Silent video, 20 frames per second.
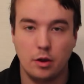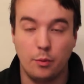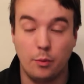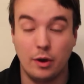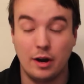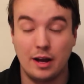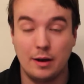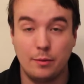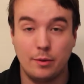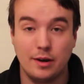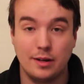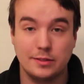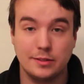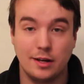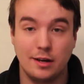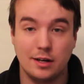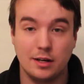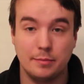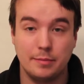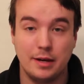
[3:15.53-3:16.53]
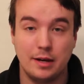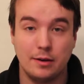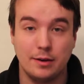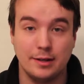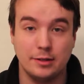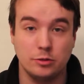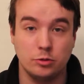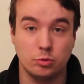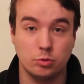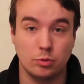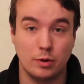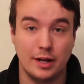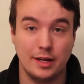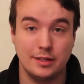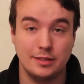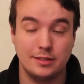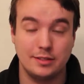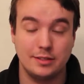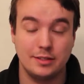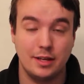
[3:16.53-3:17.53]
What I want to talk about is
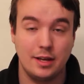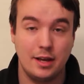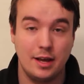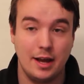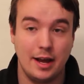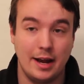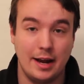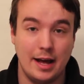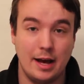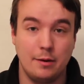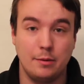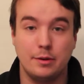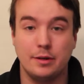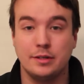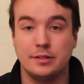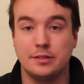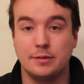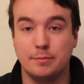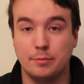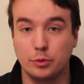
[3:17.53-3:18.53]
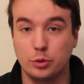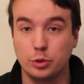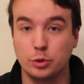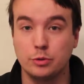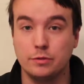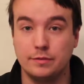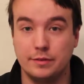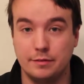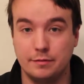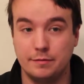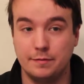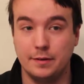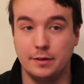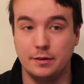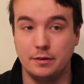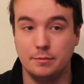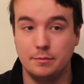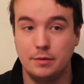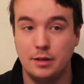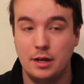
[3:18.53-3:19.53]
race and how it's improved in
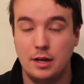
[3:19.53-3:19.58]
film.